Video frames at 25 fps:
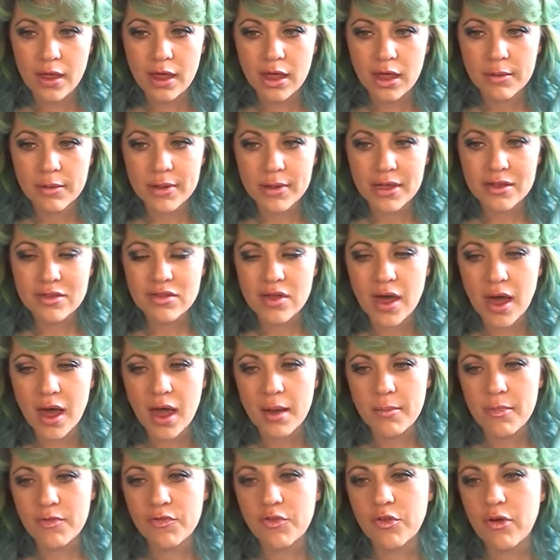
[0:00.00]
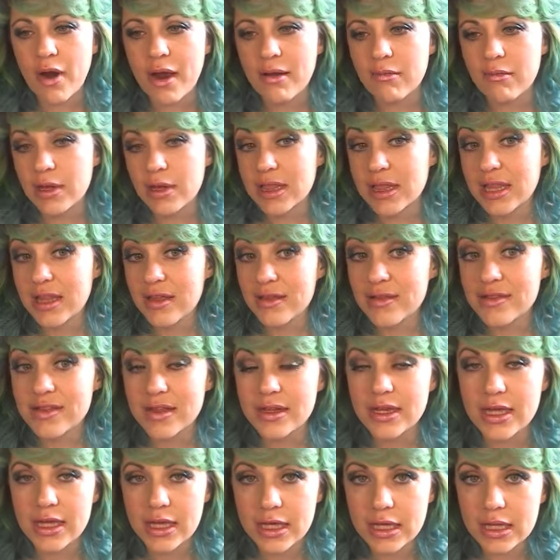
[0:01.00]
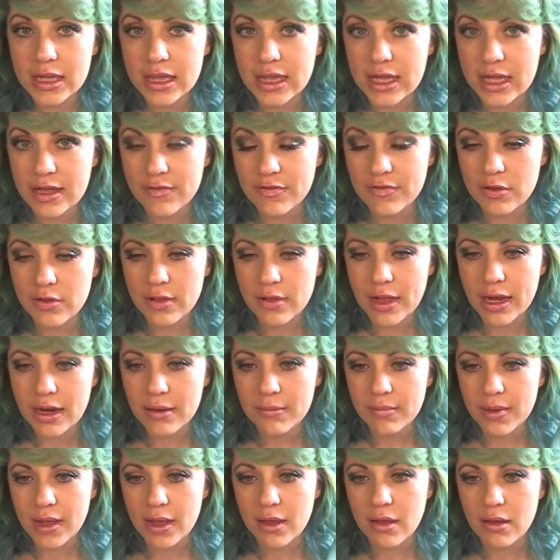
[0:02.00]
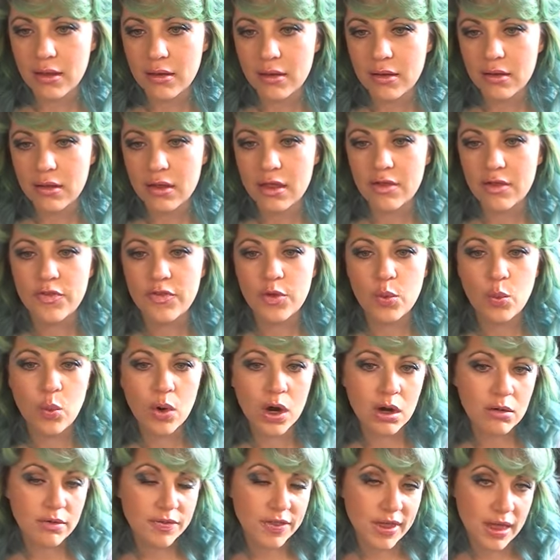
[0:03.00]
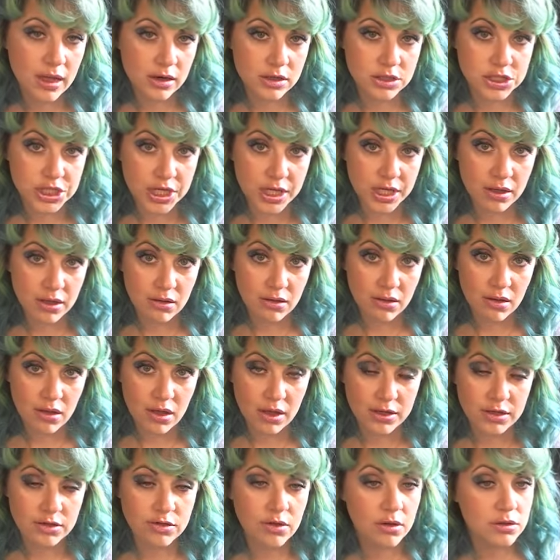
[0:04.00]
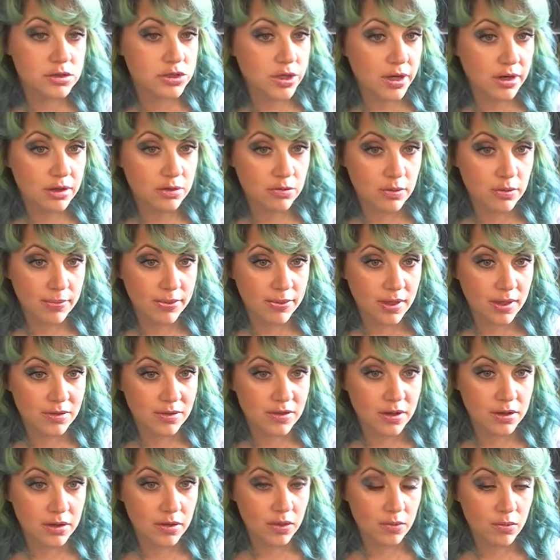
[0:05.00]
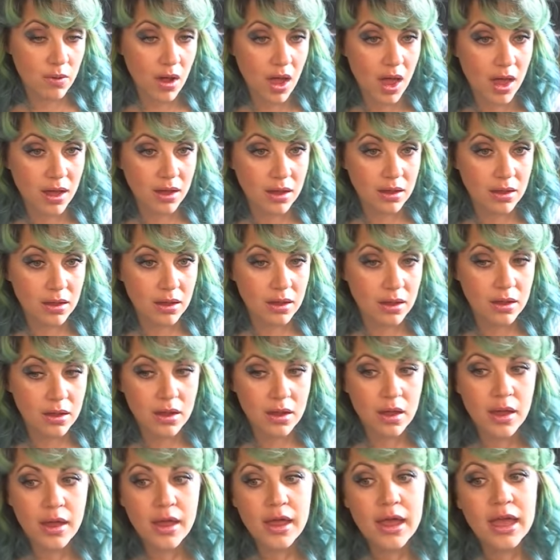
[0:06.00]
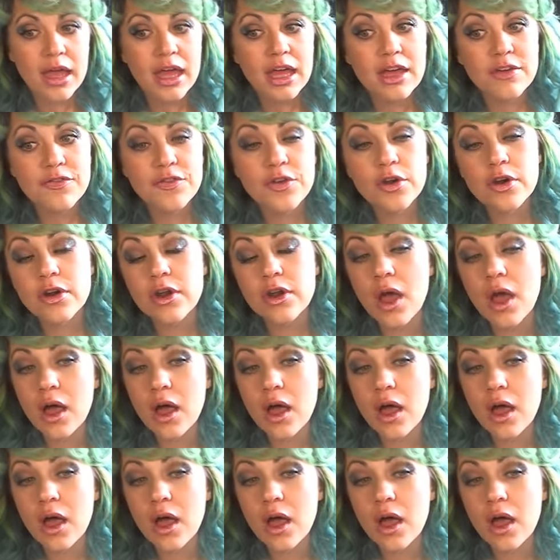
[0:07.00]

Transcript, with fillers: It can be a time of great release and healing if you let it be if you work with the energy and you don't try to sweep things under the rug. If you're